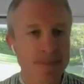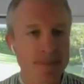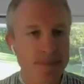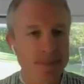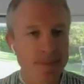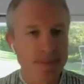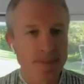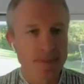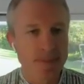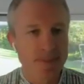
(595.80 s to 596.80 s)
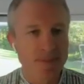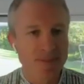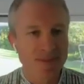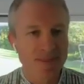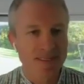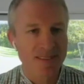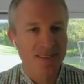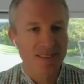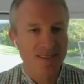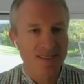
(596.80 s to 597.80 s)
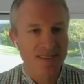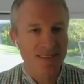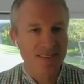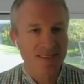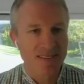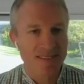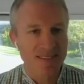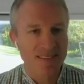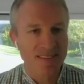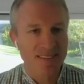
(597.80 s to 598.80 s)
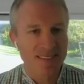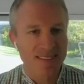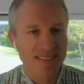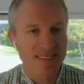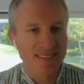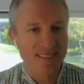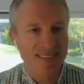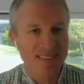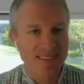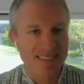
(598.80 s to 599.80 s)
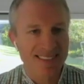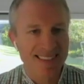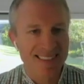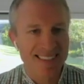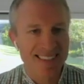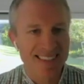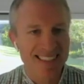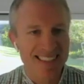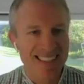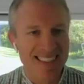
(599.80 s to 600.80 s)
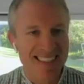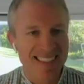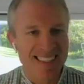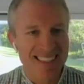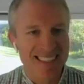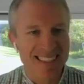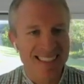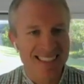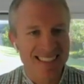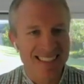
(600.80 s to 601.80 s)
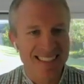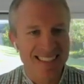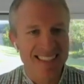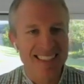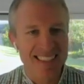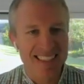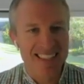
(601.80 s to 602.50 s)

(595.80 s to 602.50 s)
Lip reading: This person isn't speaking.